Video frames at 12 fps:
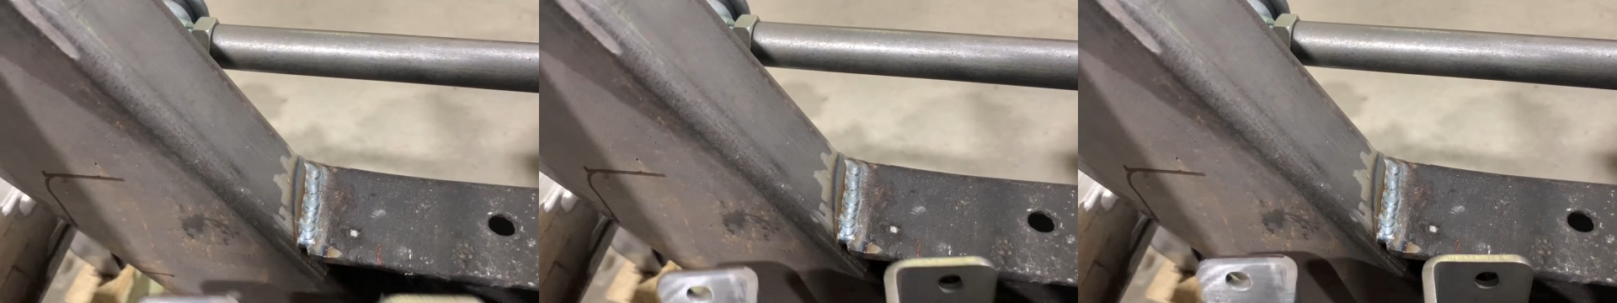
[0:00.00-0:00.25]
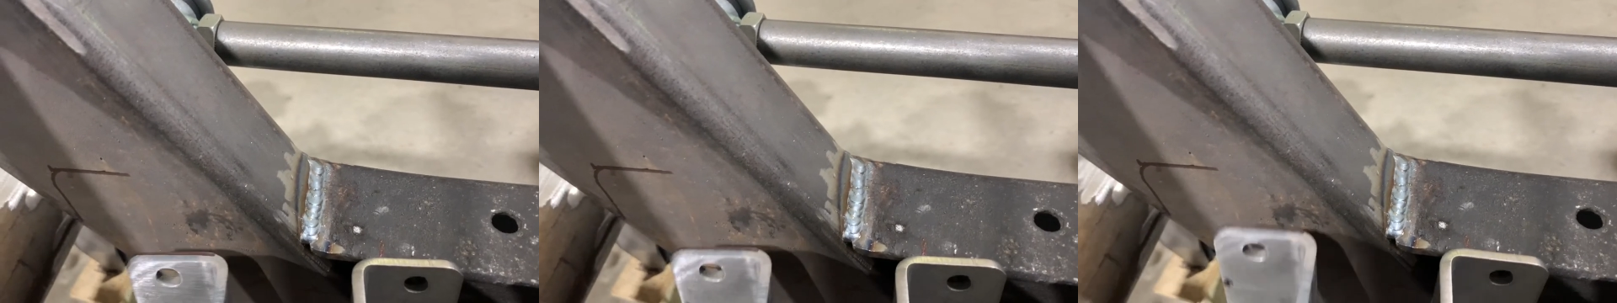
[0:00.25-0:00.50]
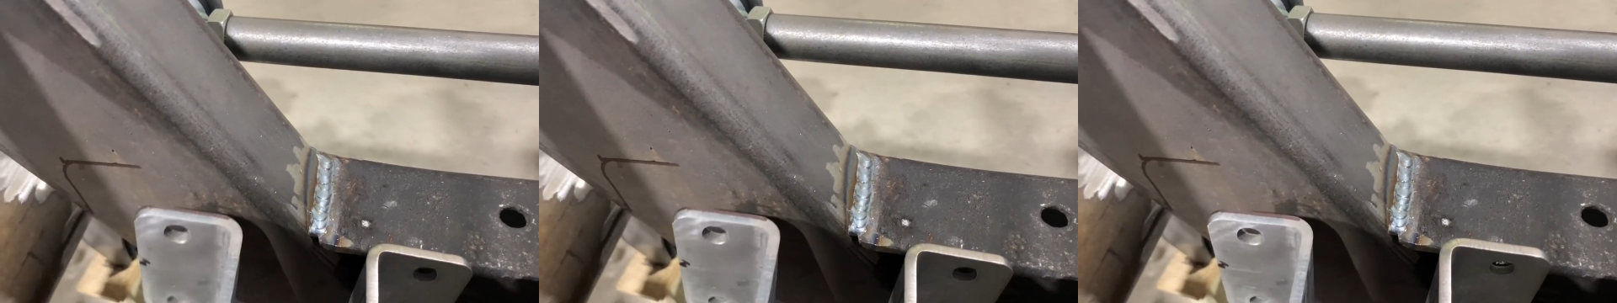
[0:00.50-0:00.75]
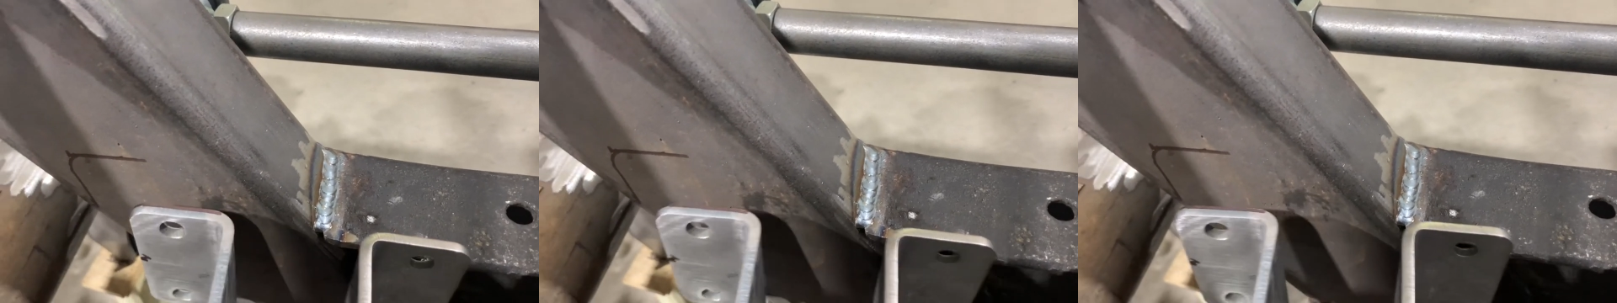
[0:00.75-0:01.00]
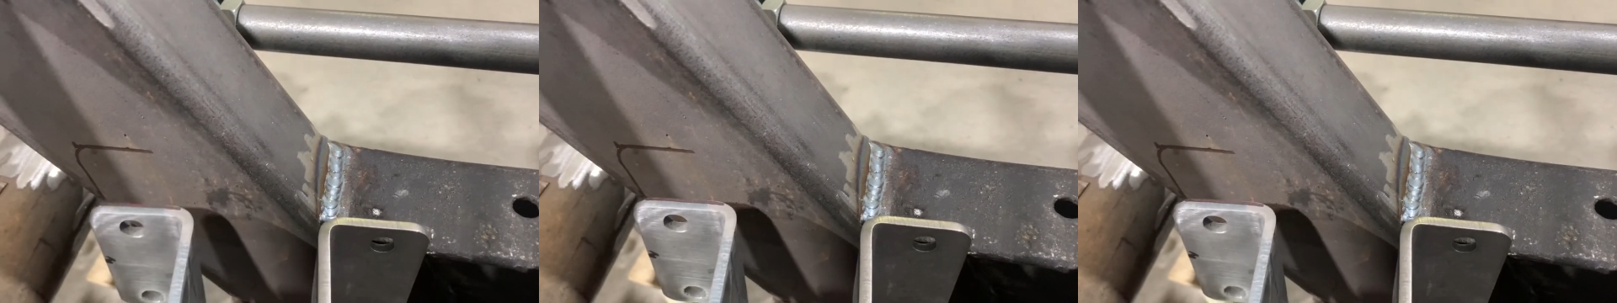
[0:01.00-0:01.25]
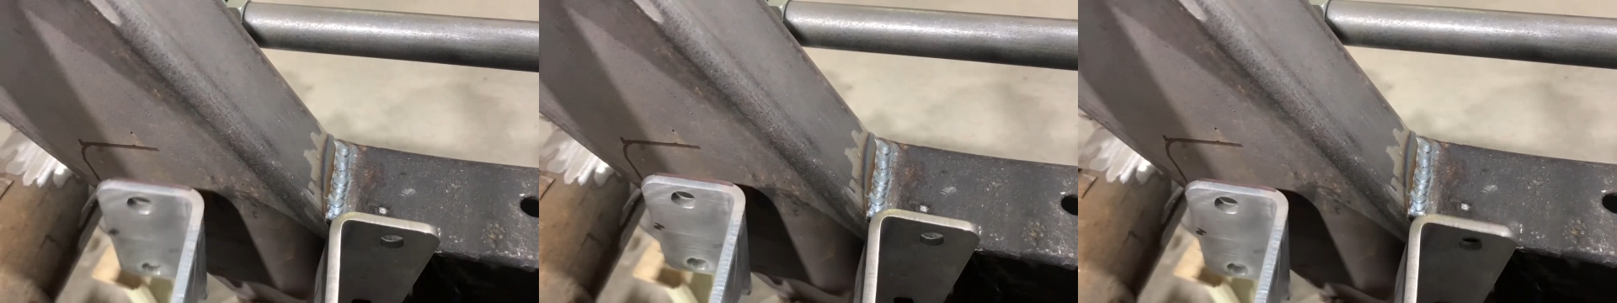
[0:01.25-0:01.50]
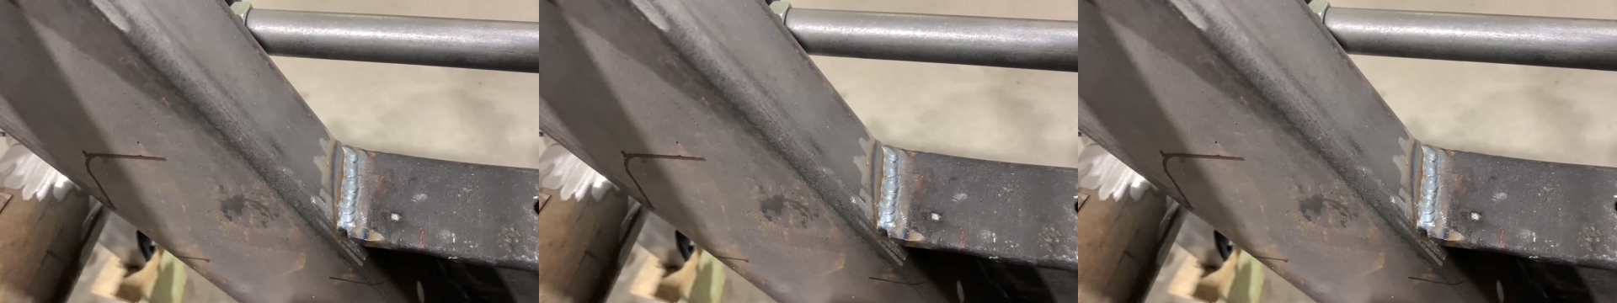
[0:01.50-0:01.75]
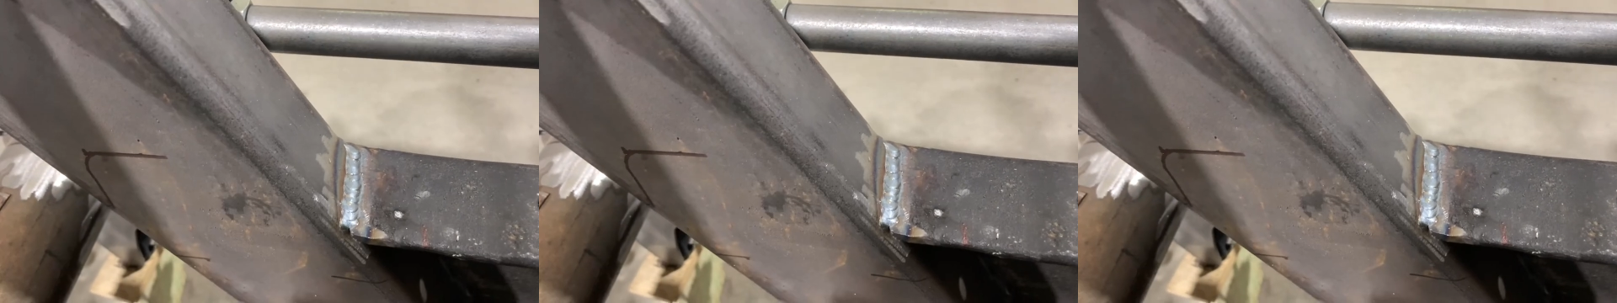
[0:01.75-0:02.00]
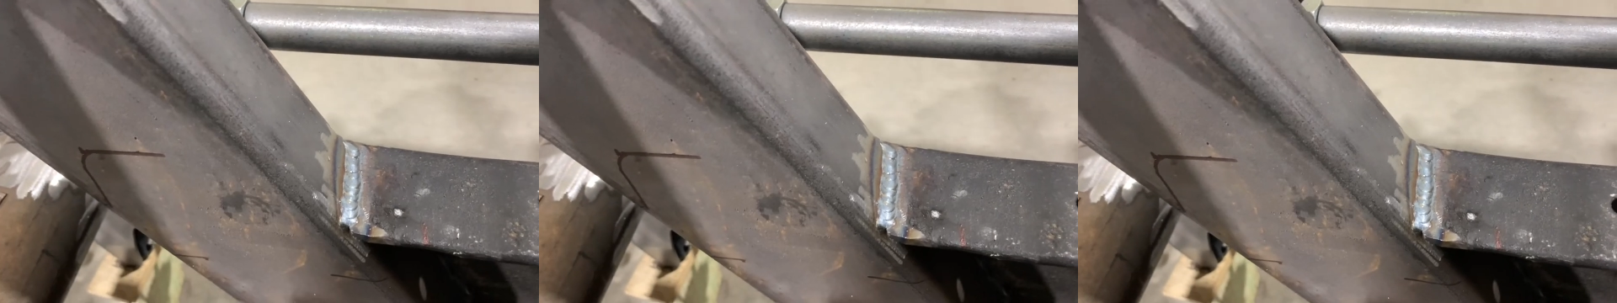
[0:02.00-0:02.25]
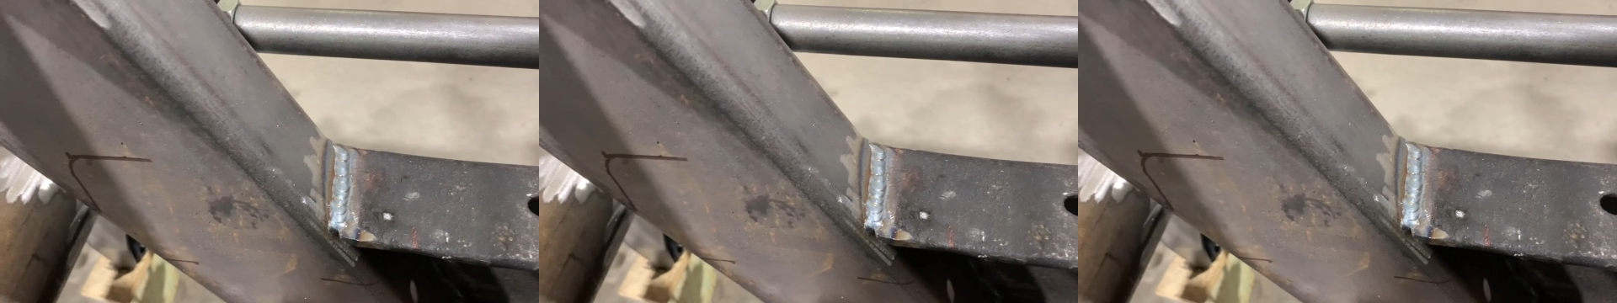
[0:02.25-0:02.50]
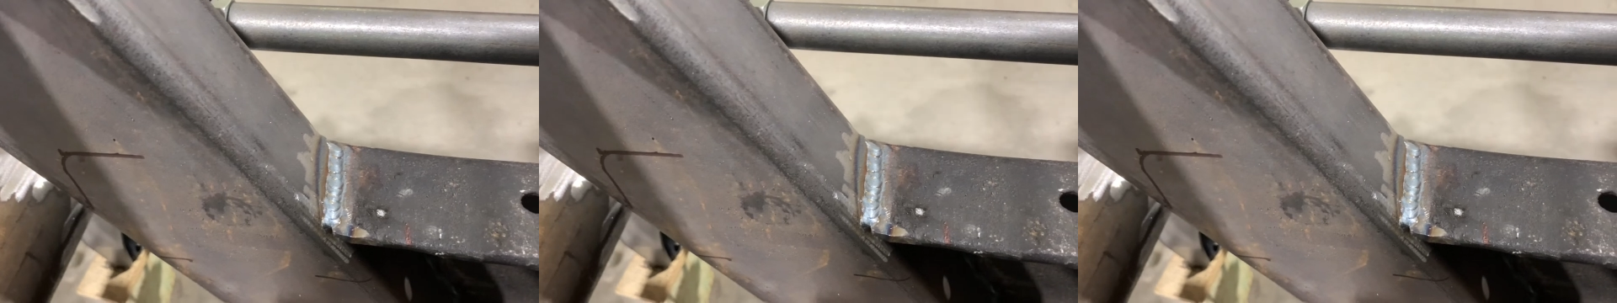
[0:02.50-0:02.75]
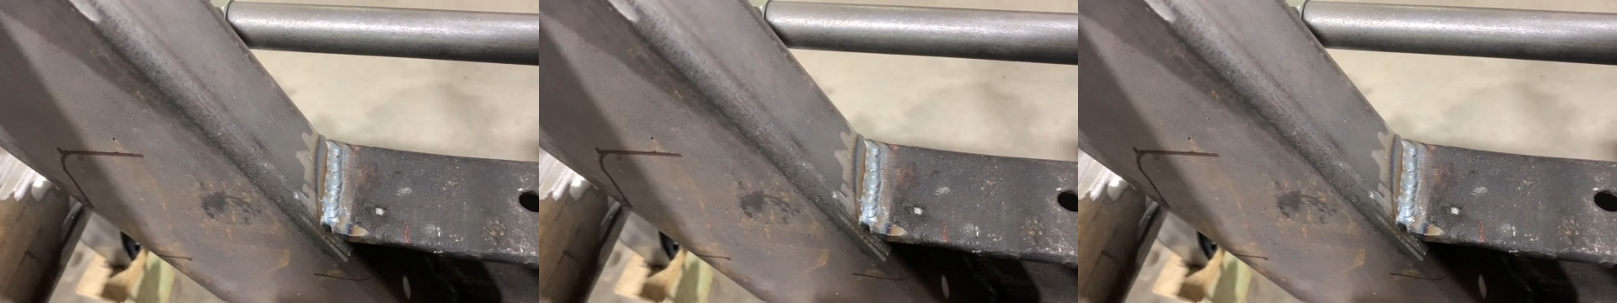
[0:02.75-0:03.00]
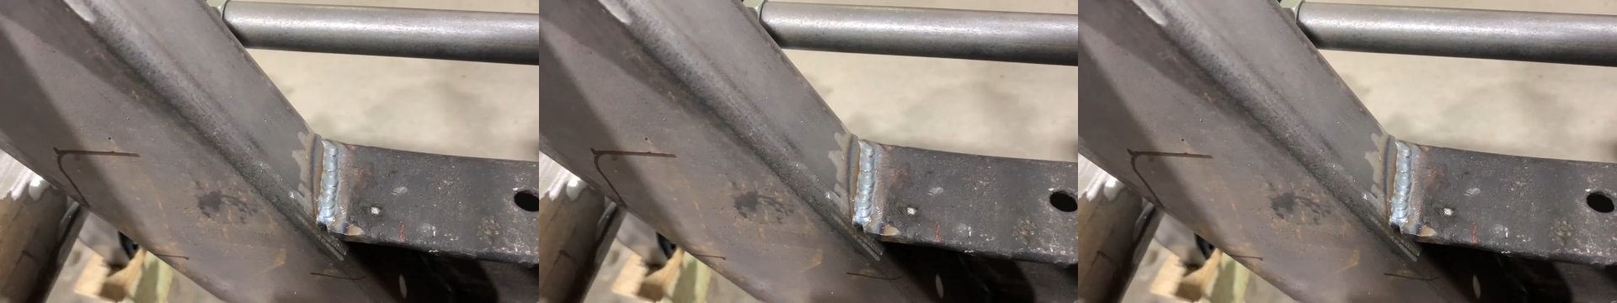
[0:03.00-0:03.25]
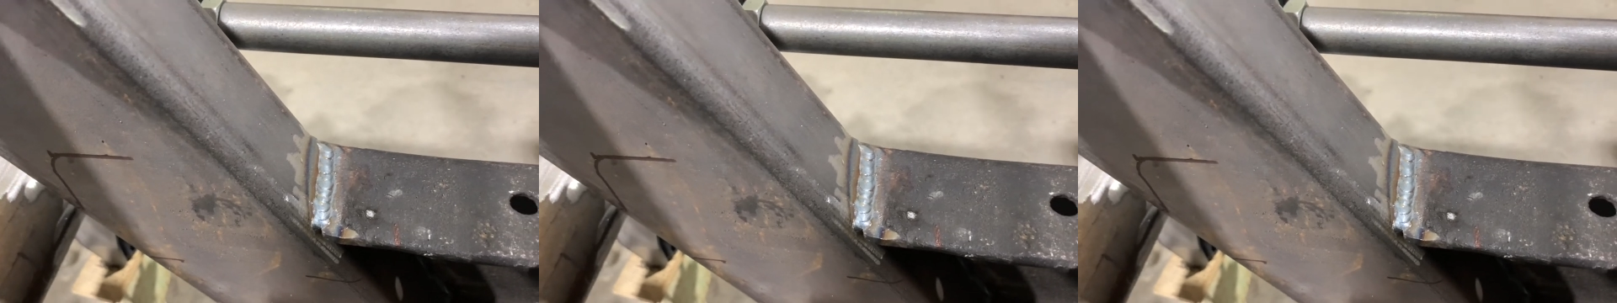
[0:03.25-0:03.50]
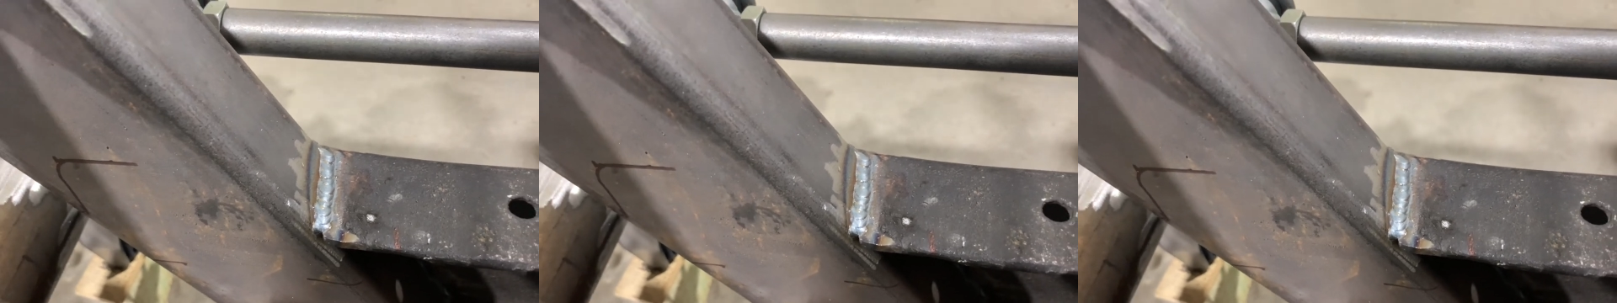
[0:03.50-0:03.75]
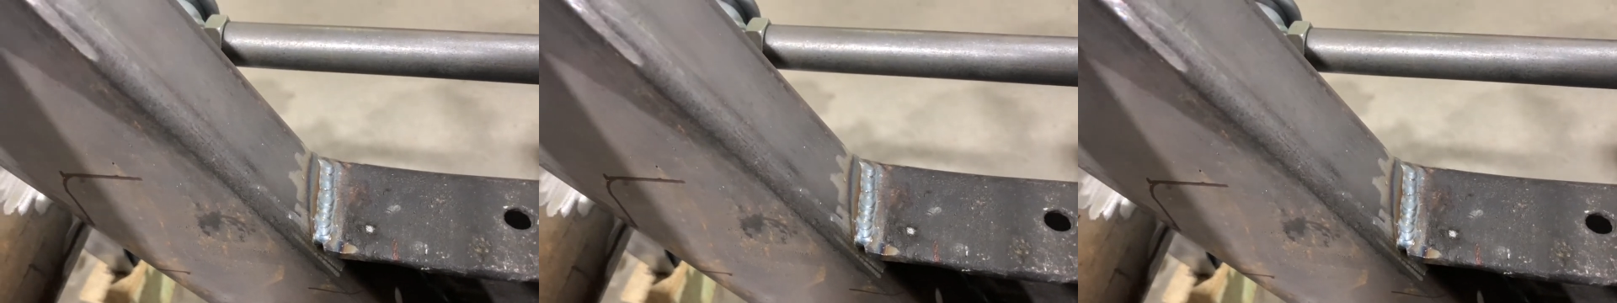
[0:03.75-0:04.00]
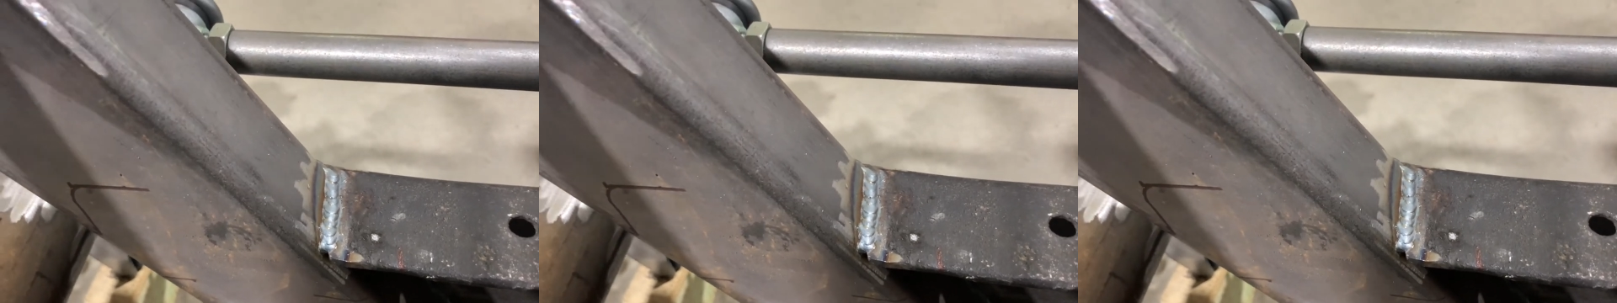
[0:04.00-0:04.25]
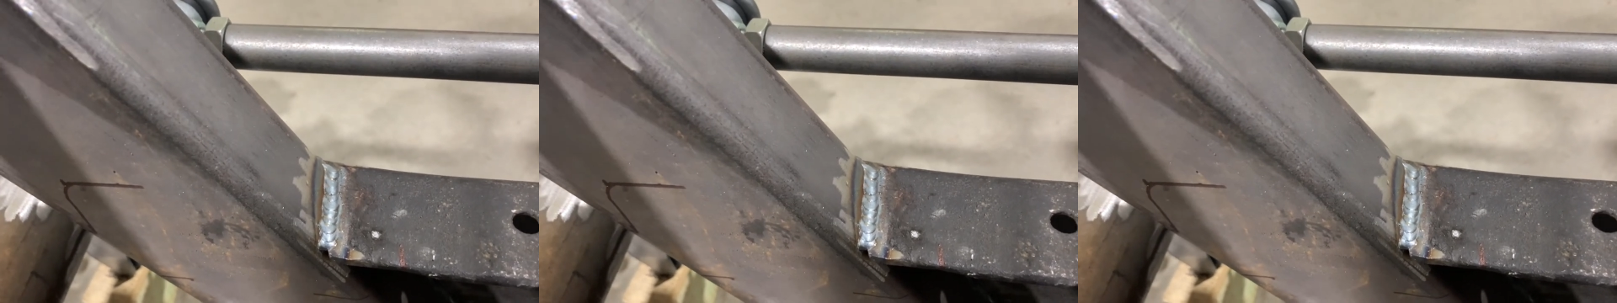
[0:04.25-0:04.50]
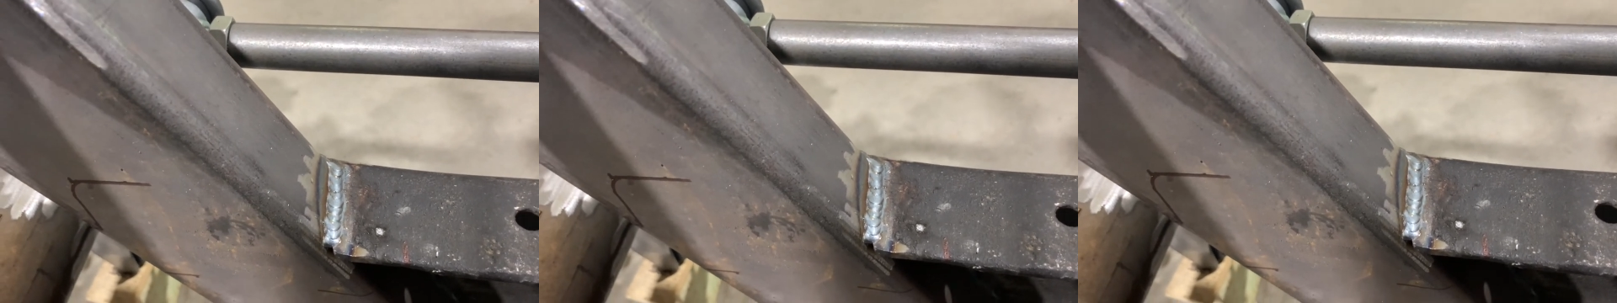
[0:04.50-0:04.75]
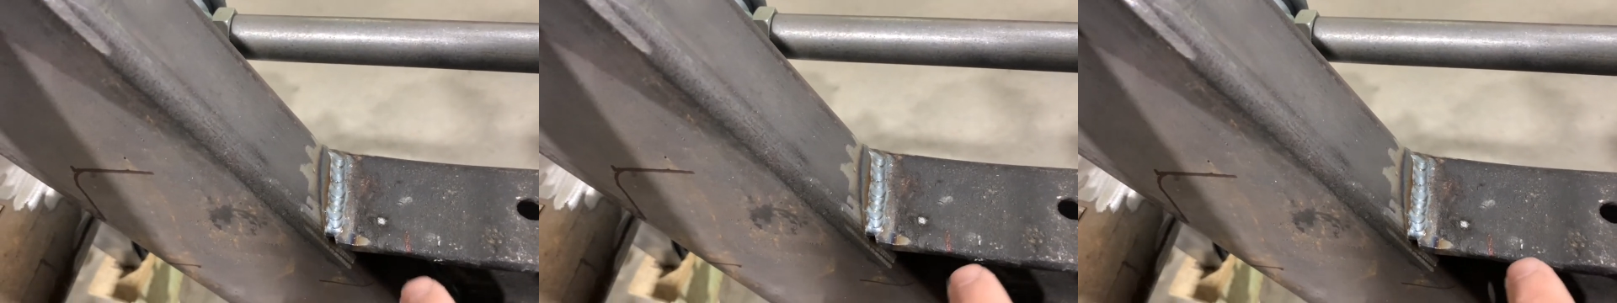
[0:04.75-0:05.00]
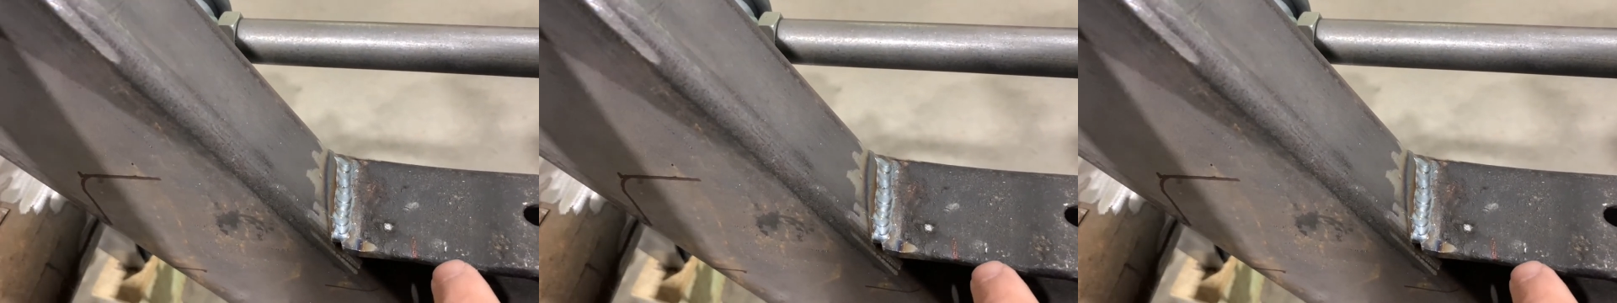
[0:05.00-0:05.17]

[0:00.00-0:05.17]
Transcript: No face is visible, so there are no lips to read.